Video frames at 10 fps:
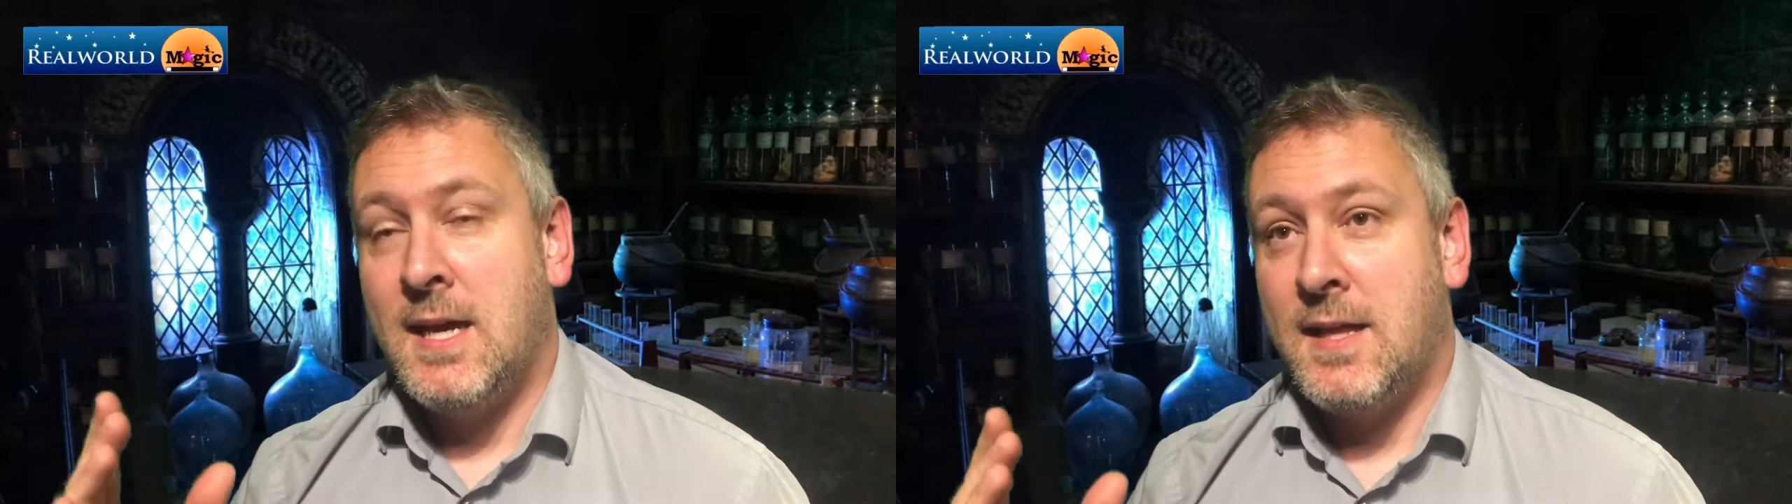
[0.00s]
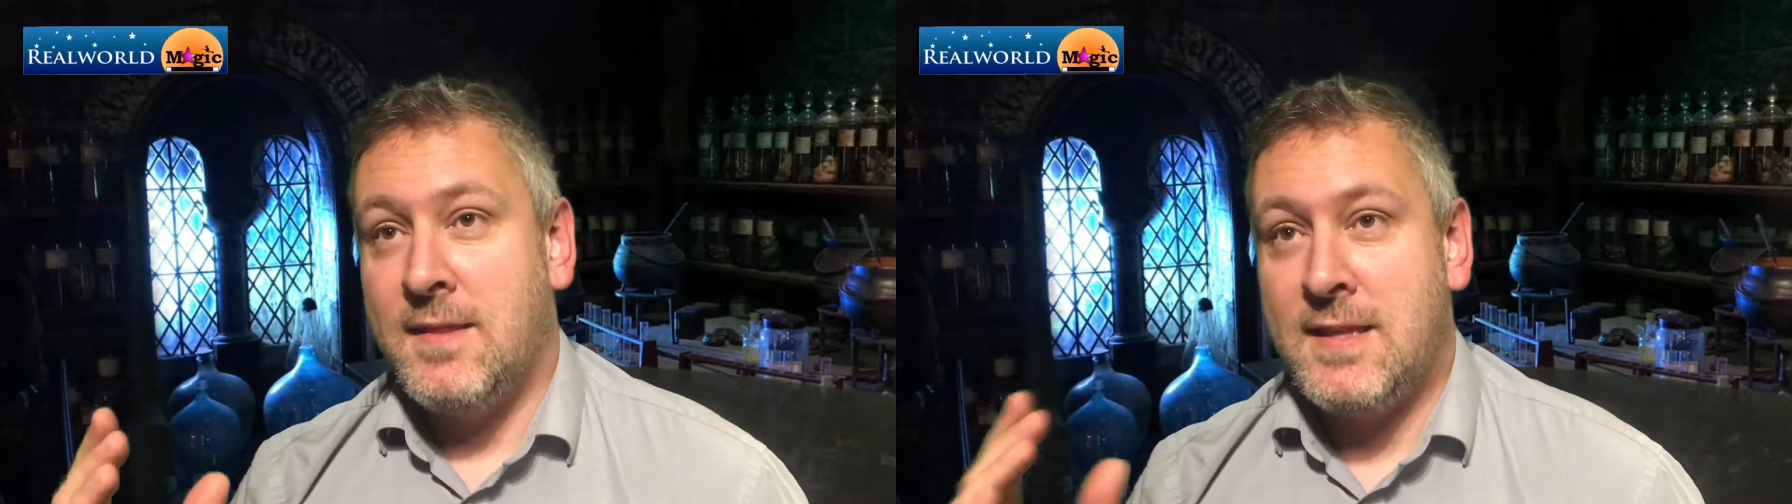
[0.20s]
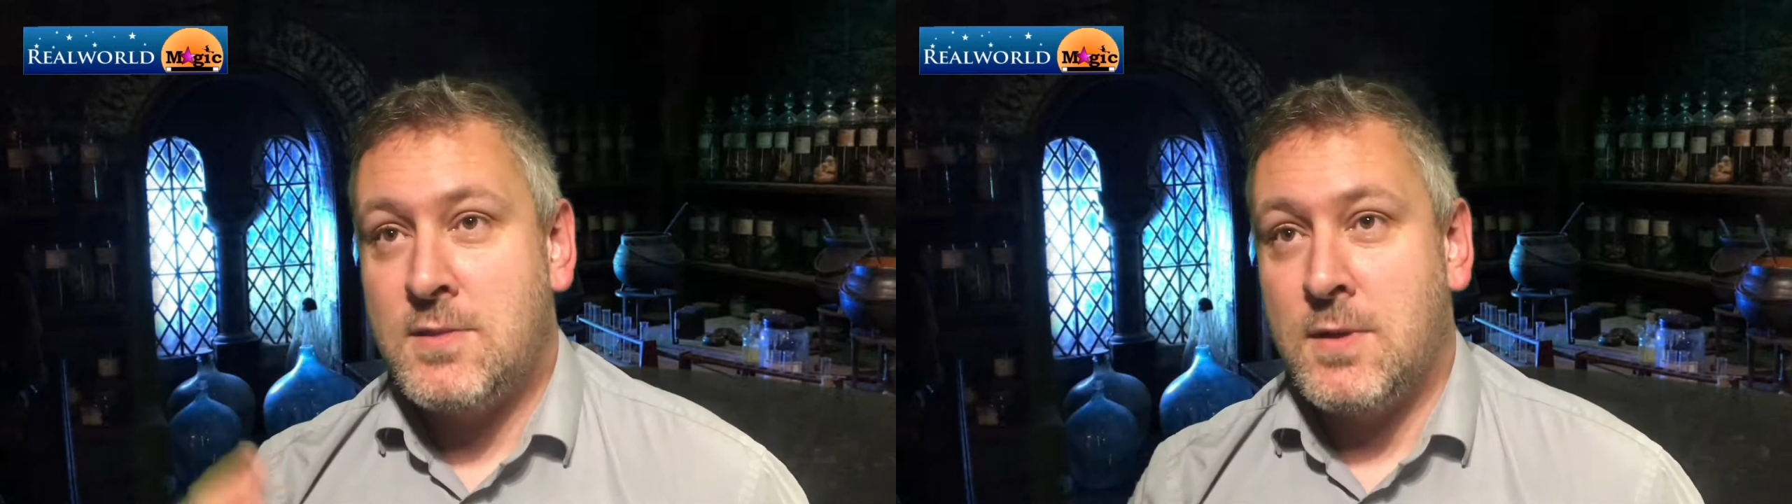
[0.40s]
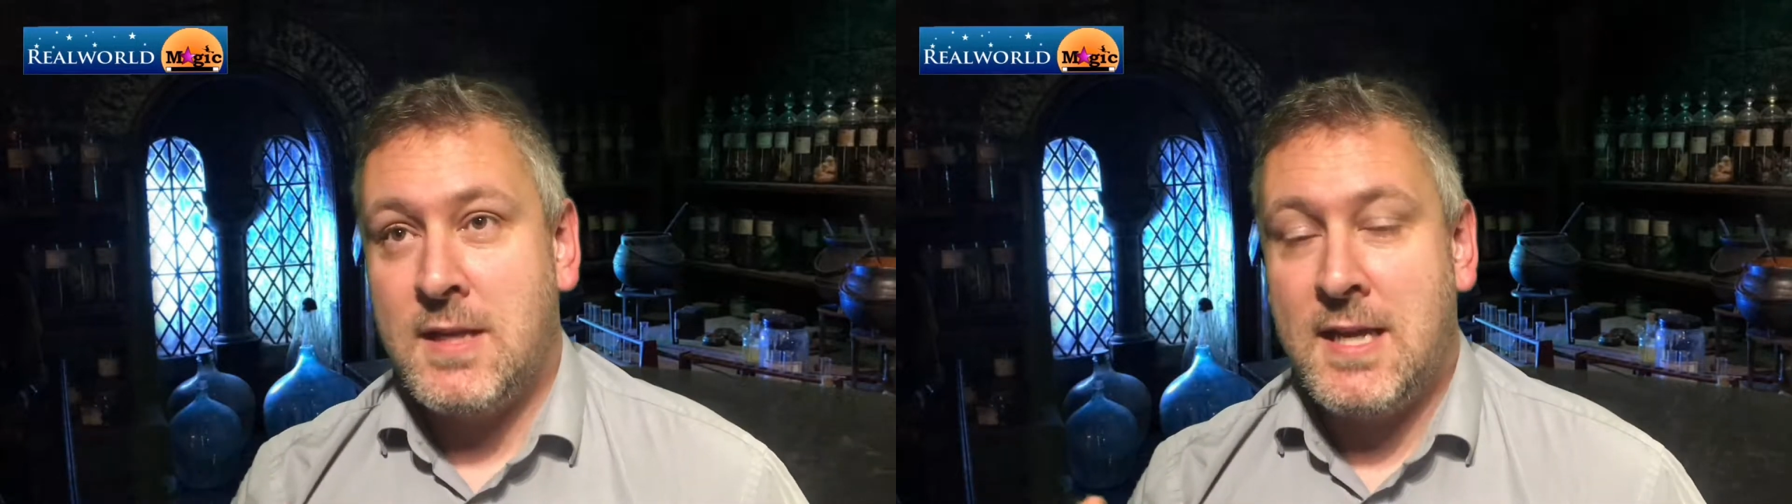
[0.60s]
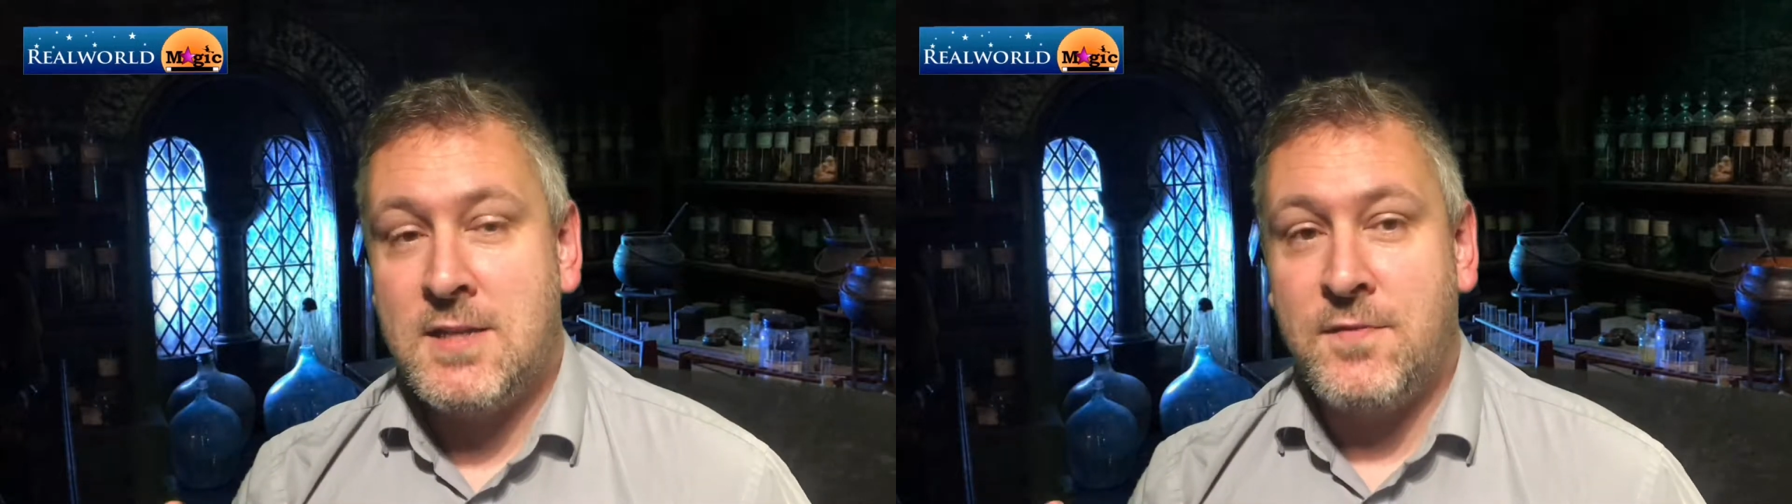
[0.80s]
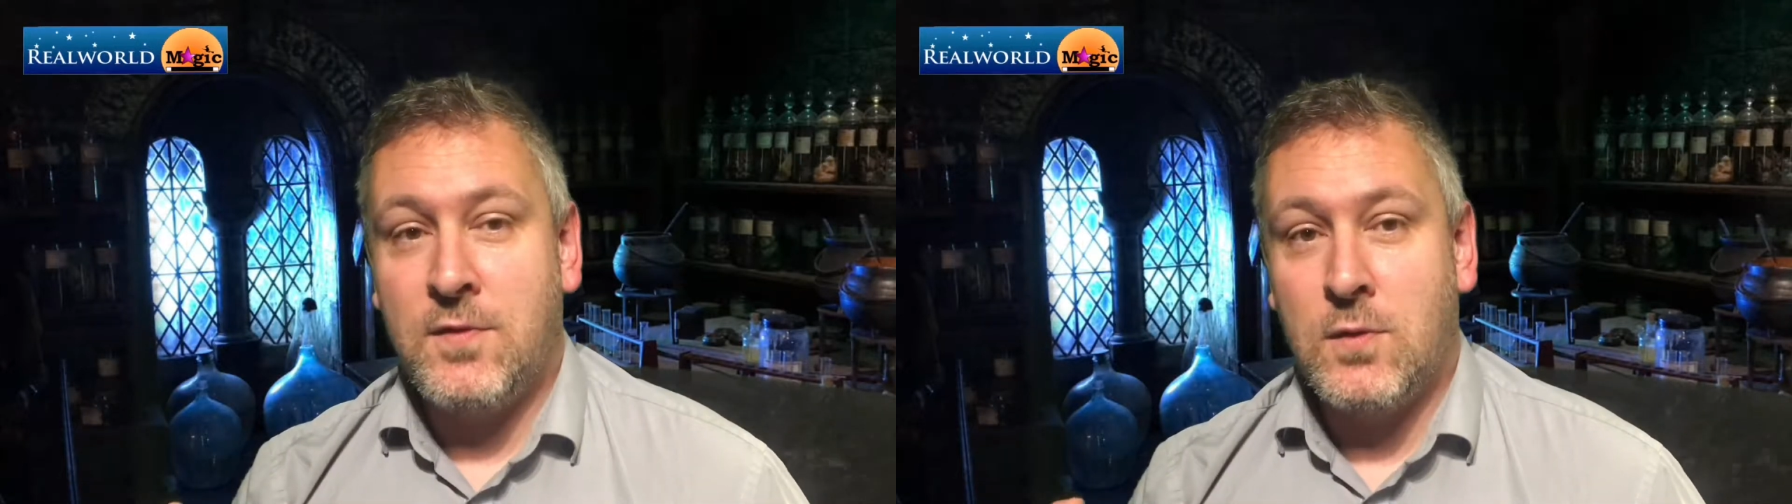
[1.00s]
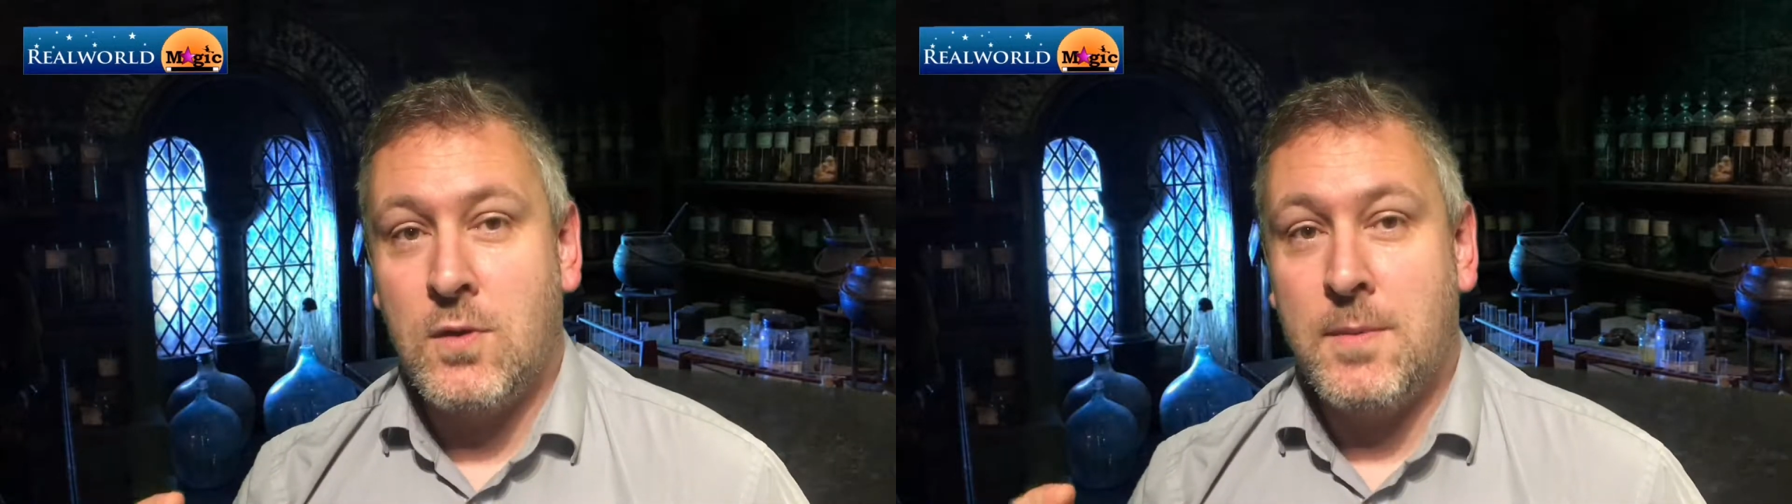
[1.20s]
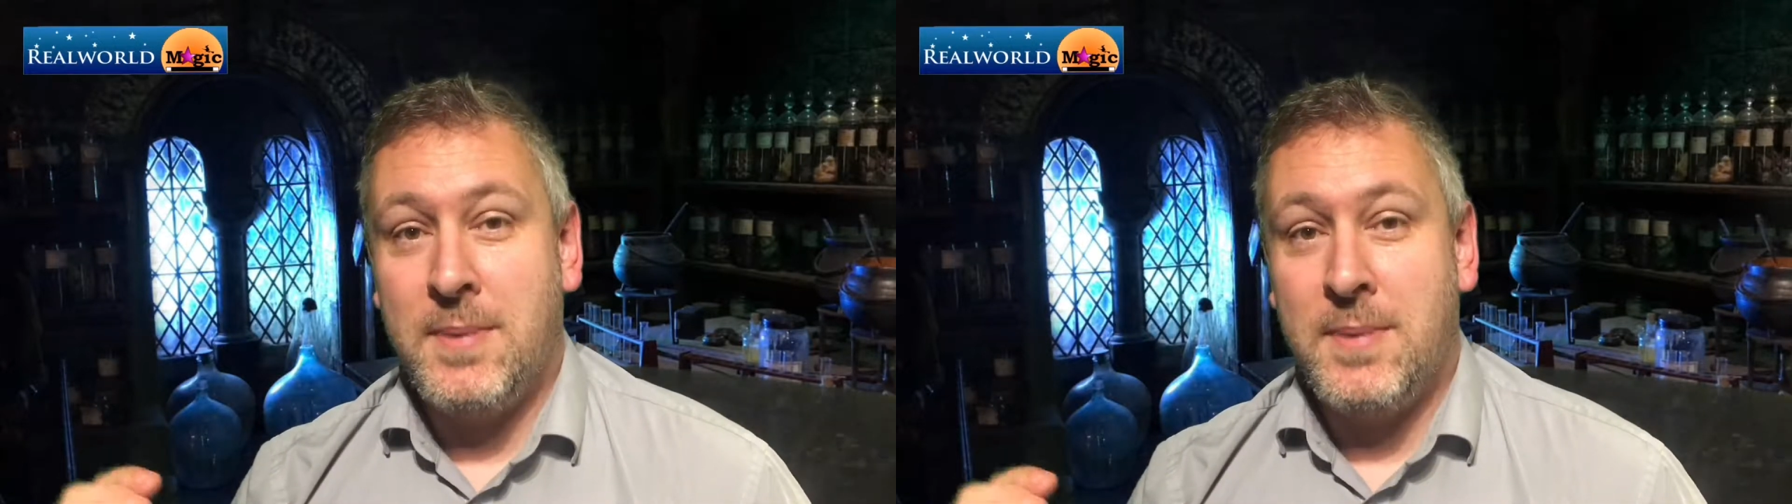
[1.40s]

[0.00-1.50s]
this one is for